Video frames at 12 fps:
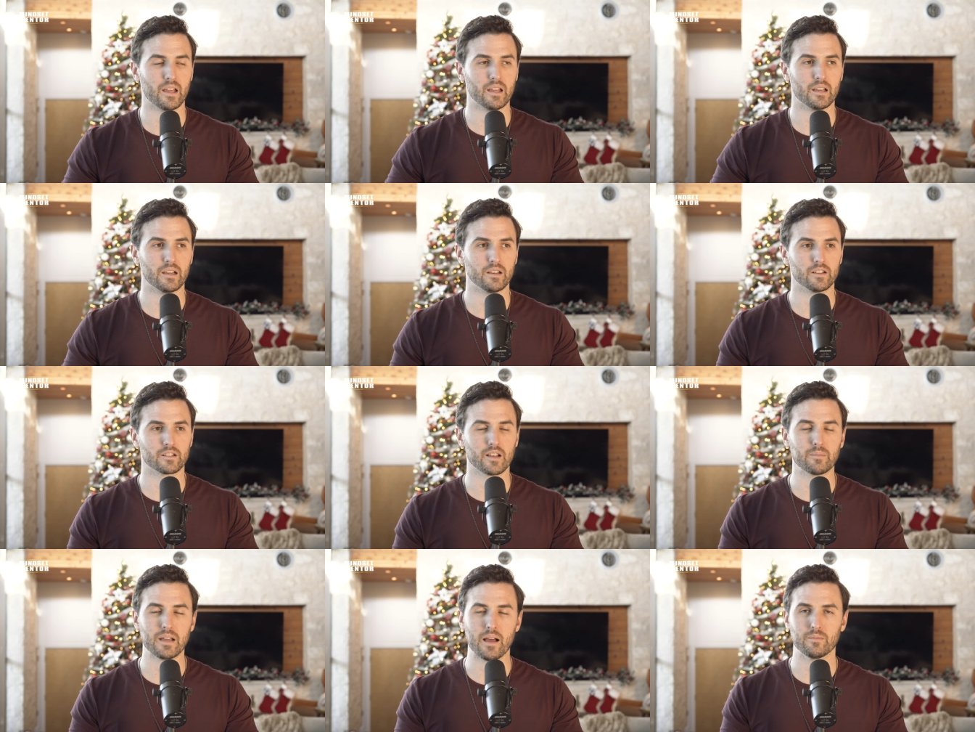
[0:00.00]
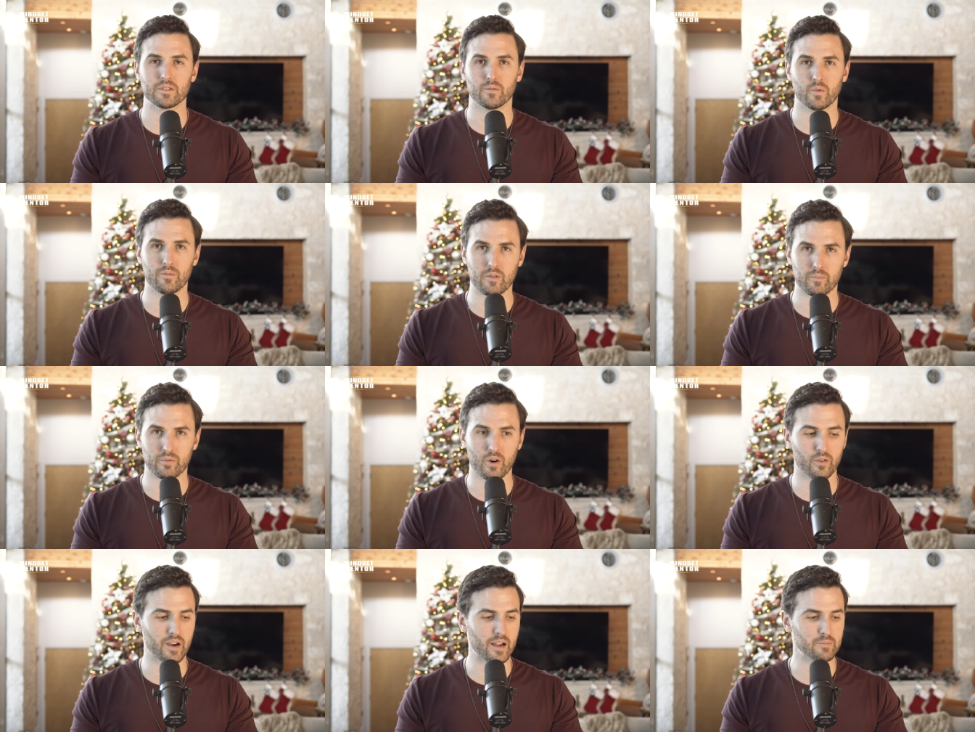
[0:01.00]
And sometimes we've been
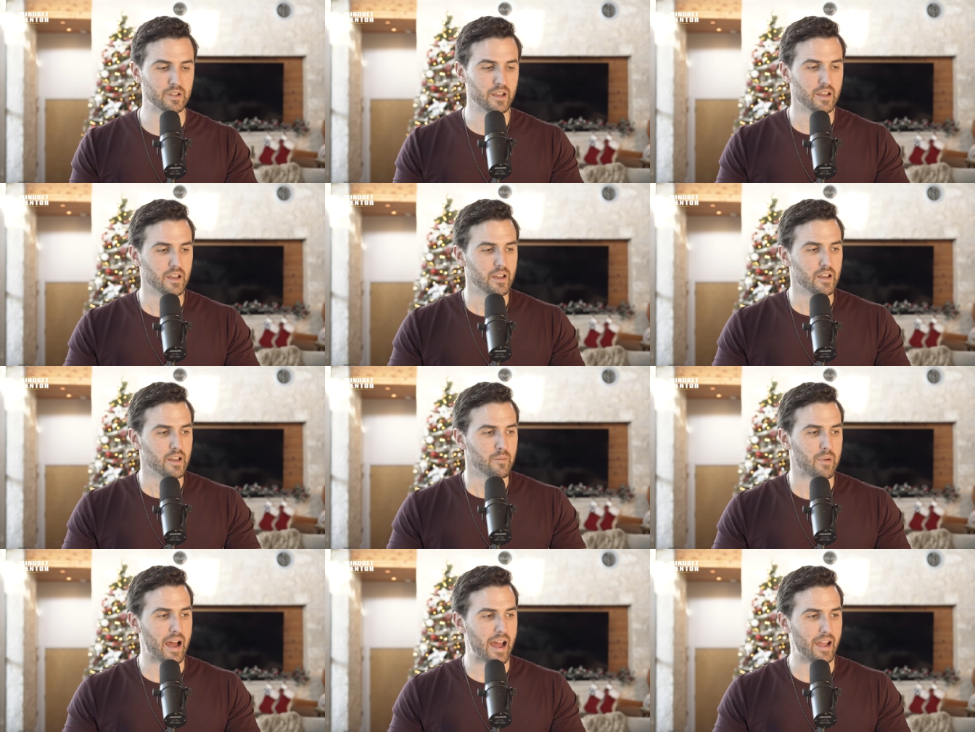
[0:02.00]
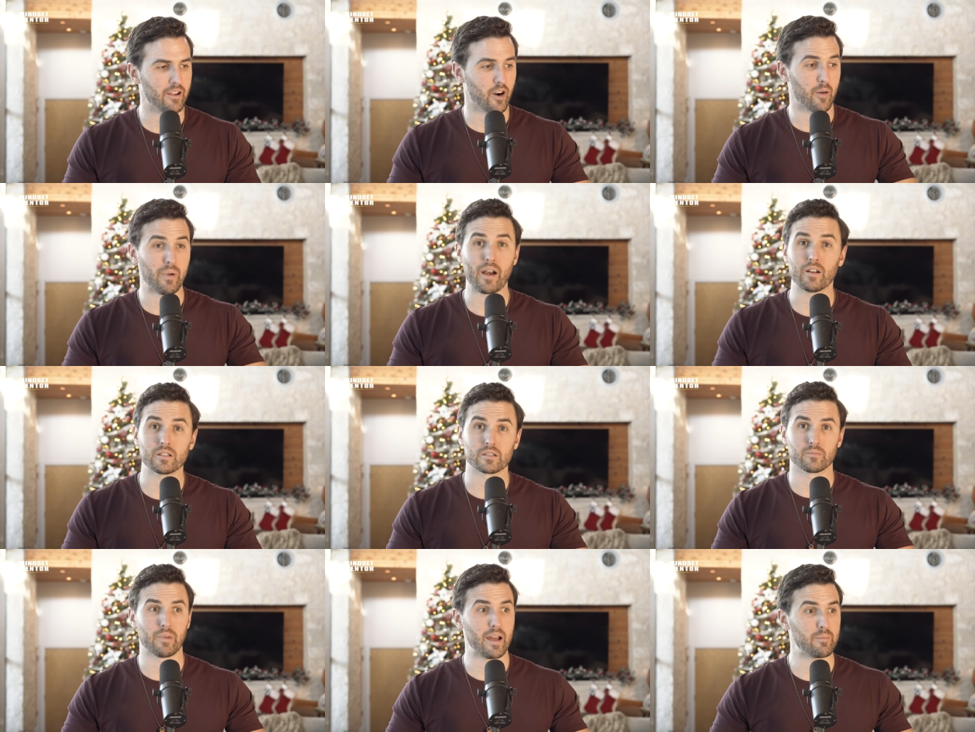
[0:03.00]
programmed by our
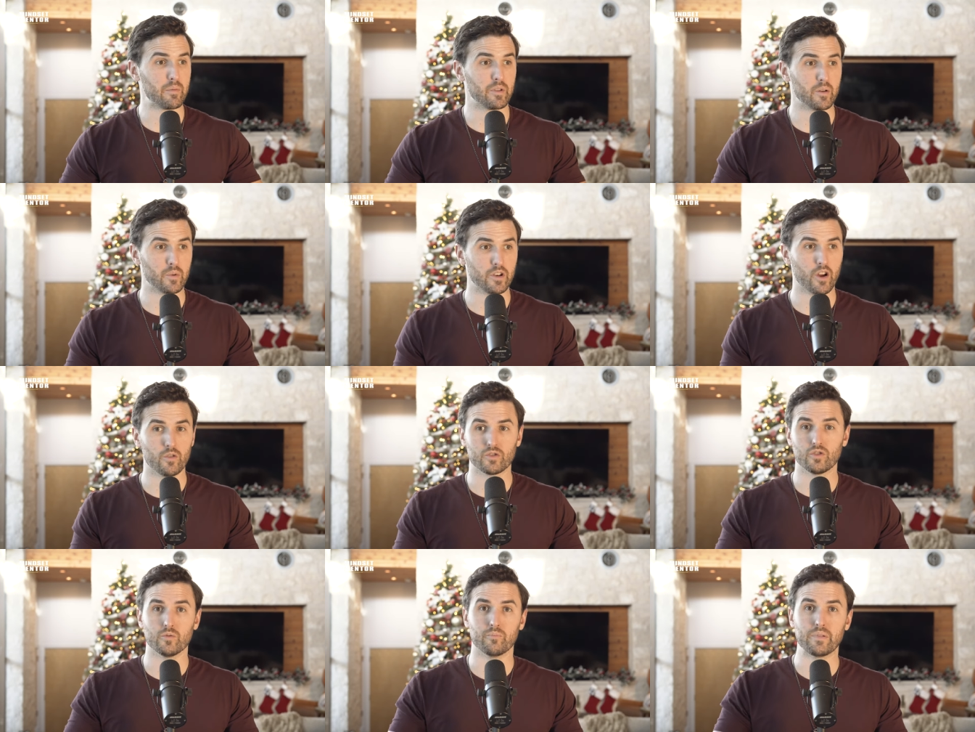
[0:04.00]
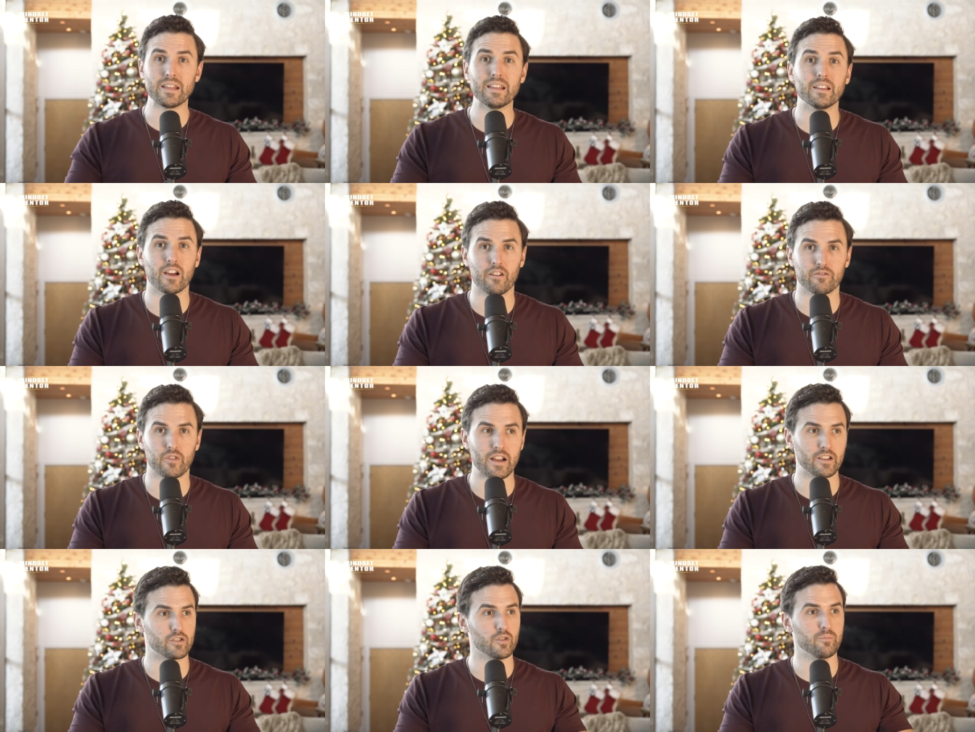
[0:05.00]
parents, by people that we know to be
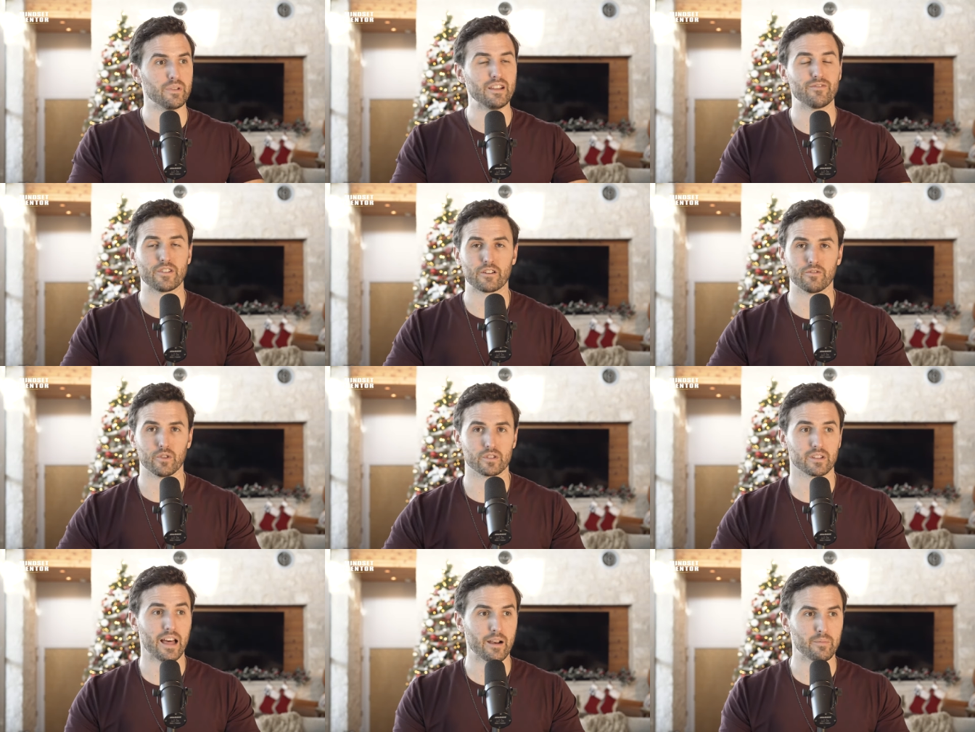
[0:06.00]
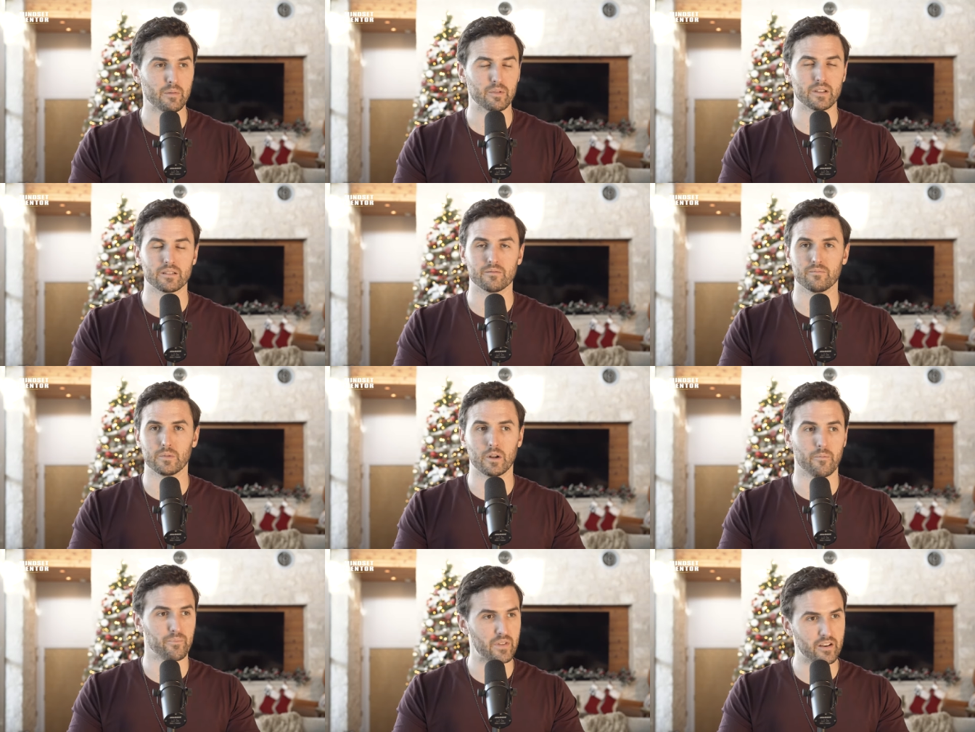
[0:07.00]
afraid, to be fearful. There's a lot of people that, you
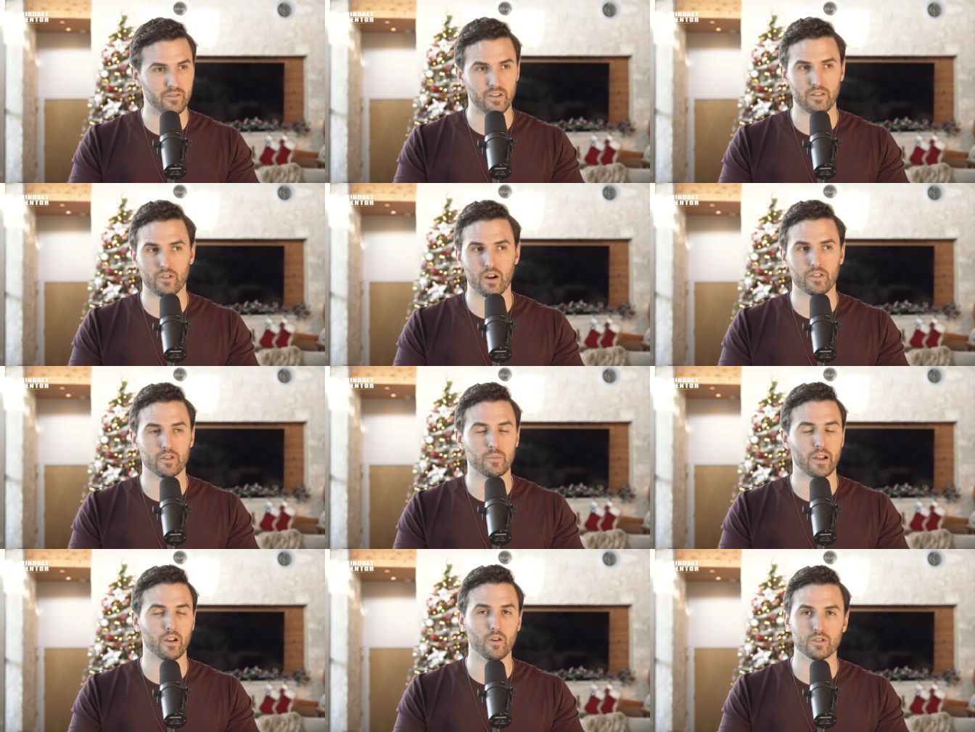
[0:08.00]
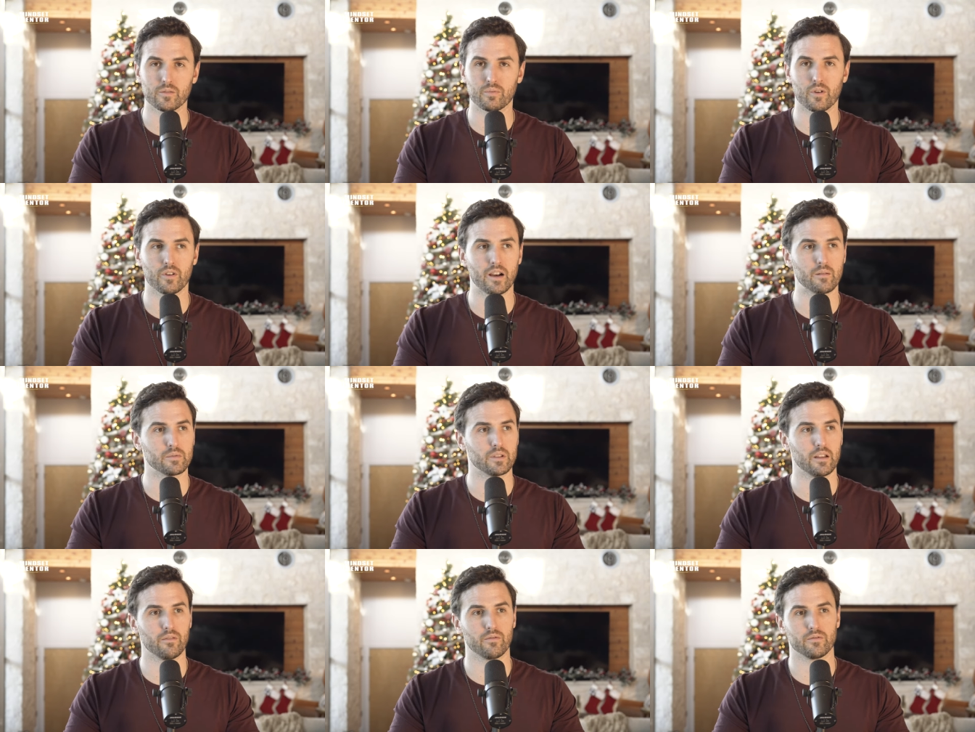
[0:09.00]
know, that have gone through my coaching programs
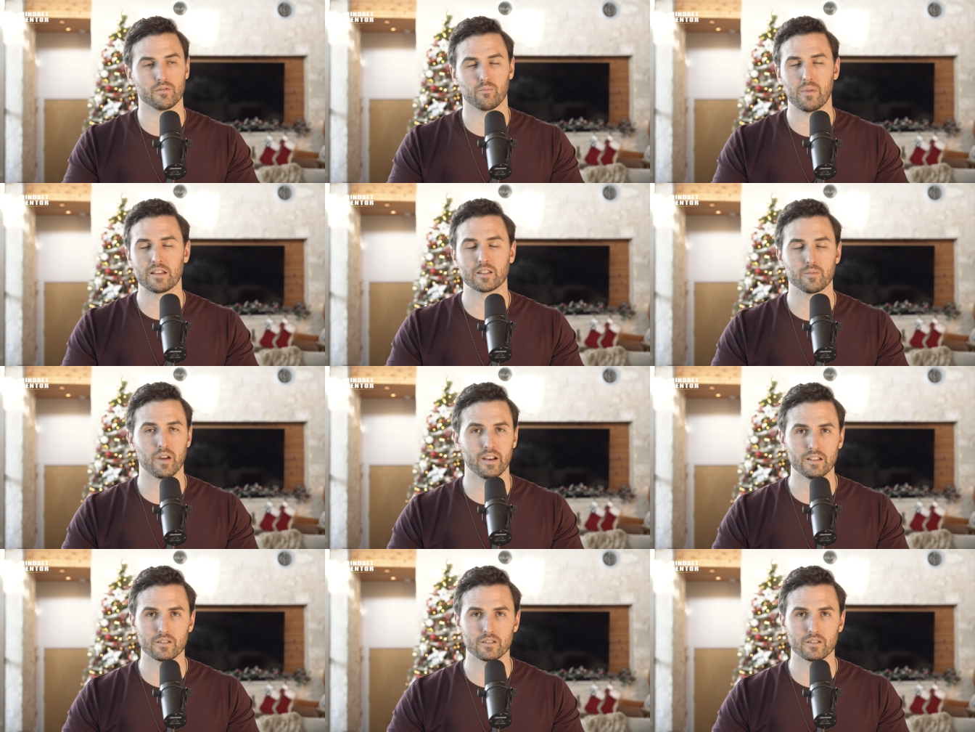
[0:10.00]
and they've messaged me on